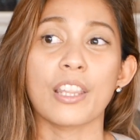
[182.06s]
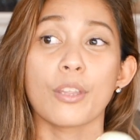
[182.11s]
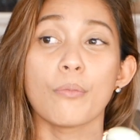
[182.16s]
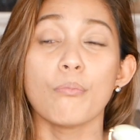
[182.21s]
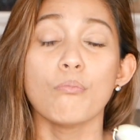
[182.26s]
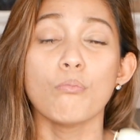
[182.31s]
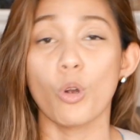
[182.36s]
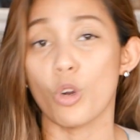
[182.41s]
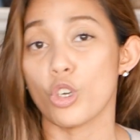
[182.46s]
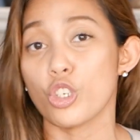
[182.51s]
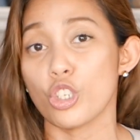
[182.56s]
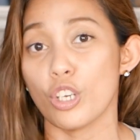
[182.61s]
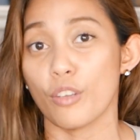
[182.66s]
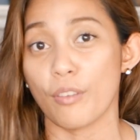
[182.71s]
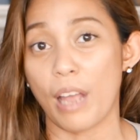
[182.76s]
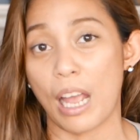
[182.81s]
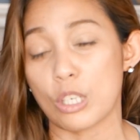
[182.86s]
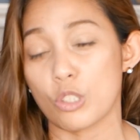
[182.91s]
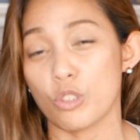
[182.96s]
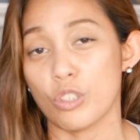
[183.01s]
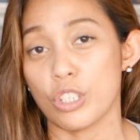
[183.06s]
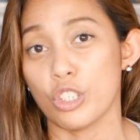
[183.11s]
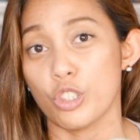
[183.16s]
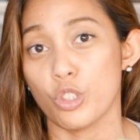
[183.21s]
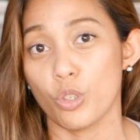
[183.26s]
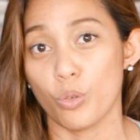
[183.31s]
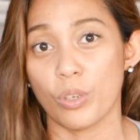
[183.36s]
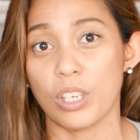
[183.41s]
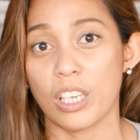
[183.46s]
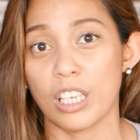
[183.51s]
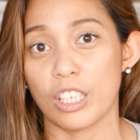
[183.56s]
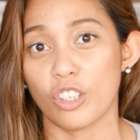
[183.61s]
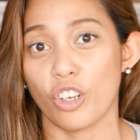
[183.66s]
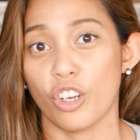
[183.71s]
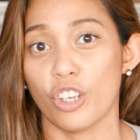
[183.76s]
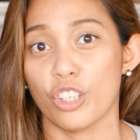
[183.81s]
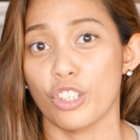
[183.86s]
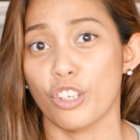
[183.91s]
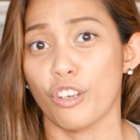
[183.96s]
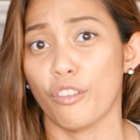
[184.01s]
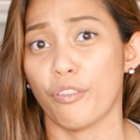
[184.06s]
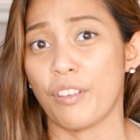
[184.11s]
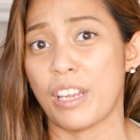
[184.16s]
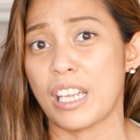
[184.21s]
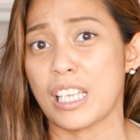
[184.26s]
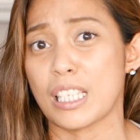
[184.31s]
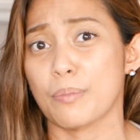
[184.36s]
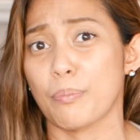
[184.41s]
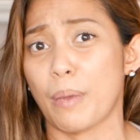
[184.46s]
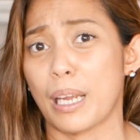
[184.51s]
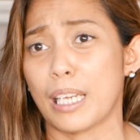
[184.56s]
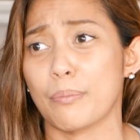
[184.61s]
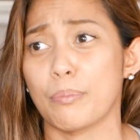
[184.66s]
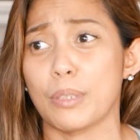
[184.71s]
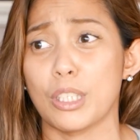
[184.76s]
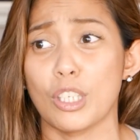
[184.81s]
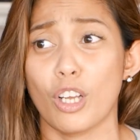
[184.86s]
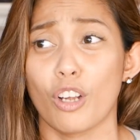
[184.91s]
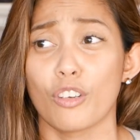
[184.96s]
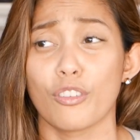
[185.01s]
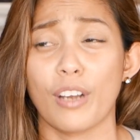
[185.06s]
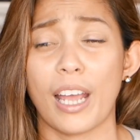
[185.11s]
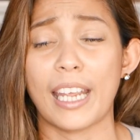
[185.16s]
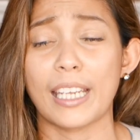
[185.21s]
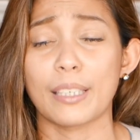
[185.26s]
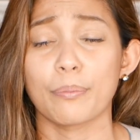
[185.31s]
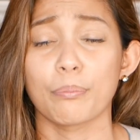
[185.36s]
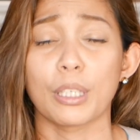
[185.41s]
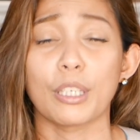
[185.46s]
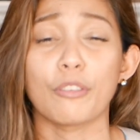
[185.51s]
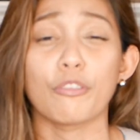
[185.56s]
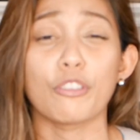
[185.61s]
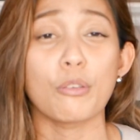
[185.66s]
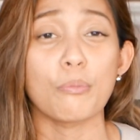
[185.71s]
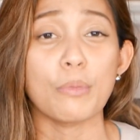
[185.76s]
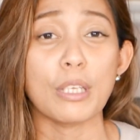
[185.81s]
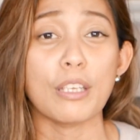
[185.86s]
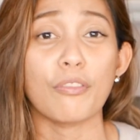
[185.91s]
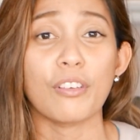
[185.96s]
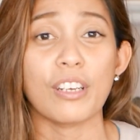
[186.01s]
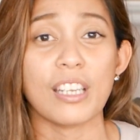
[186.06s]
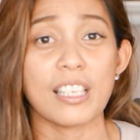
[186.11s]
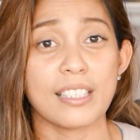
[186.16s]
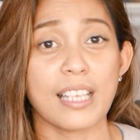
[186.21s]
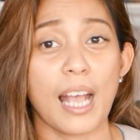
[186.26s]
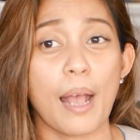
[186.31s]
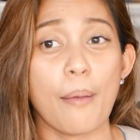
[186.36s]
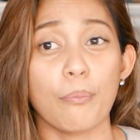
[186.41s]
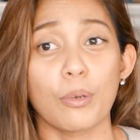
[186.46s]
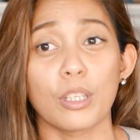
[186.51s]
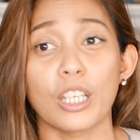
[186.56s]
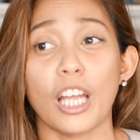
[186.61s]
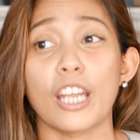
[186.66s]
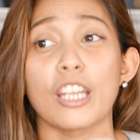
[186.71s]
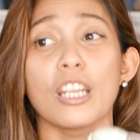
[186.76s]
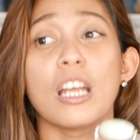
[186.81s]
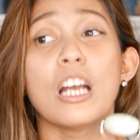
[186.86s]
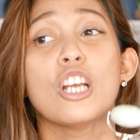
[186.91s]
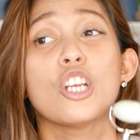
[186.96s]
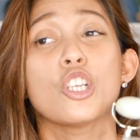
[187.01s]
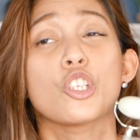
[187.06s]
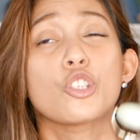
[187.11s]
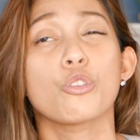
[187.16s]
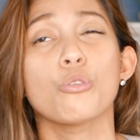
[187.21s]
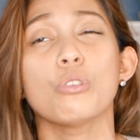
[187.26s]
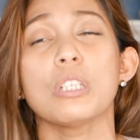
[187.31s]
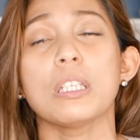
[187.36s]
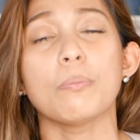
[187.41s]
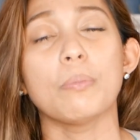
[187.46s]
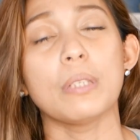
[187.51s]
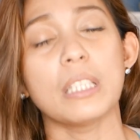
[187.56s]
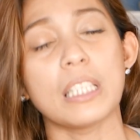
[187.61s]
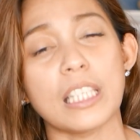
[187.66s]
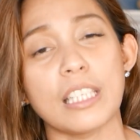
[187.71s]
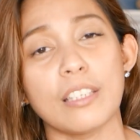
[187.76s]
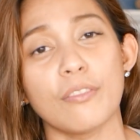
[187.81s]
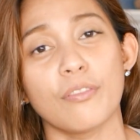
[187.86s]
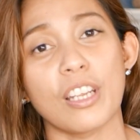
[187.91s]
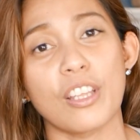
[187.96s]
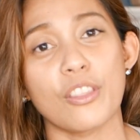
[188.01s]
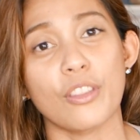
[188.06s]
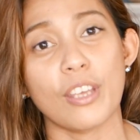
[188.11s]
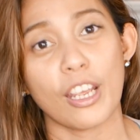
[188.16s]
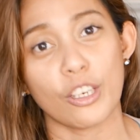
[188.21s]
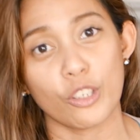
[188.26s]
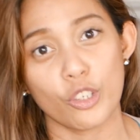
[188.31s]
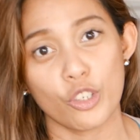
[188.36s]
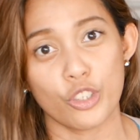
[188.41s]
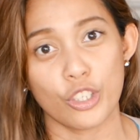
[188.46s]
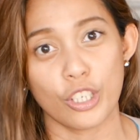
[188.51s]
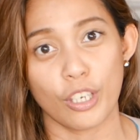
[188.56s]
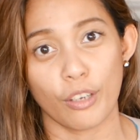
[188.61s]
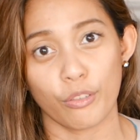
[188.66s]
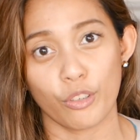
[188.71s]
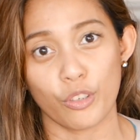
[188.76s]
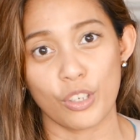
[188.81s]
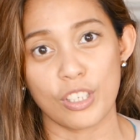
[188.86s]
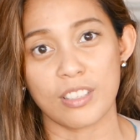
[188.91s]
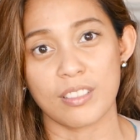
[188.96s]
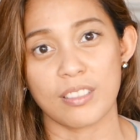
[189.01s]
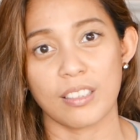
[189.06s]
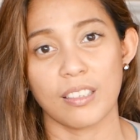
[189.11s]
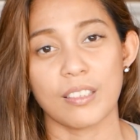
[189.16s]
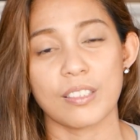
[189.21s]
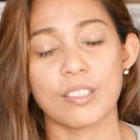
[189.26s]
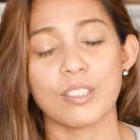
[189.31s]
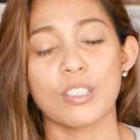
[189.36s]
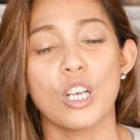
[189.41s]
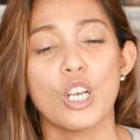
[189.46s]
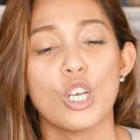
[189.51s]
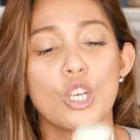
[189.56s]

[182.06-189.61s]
the motion of actually doing it on your face might be alright, but for me, for example, I truly believe in the energy of crystals.